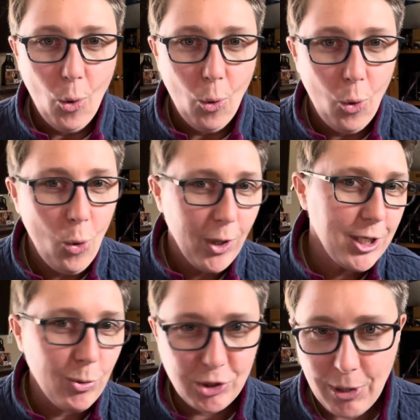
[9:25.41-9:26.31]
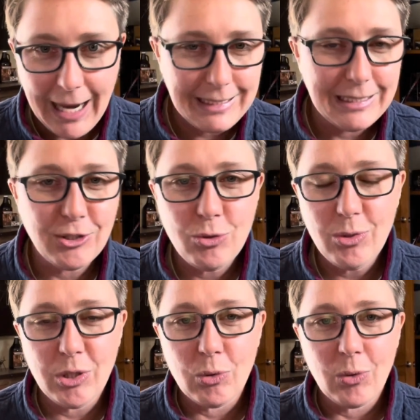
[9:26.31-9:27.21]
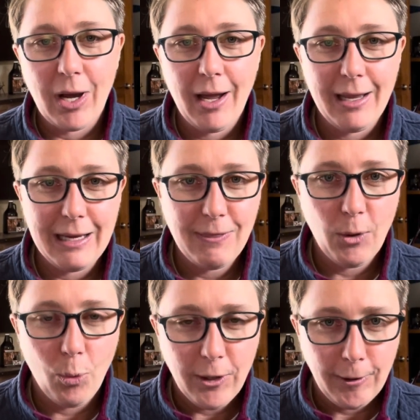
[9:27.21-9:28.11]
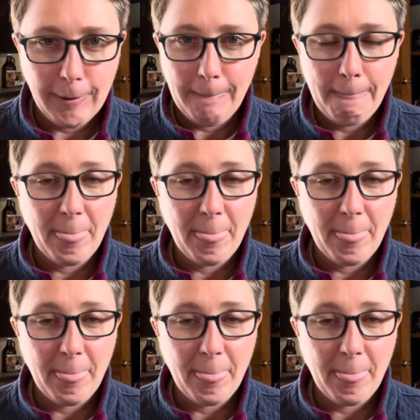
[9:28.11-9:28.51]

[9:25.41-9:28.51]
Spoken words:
who are you attracting to you in the world?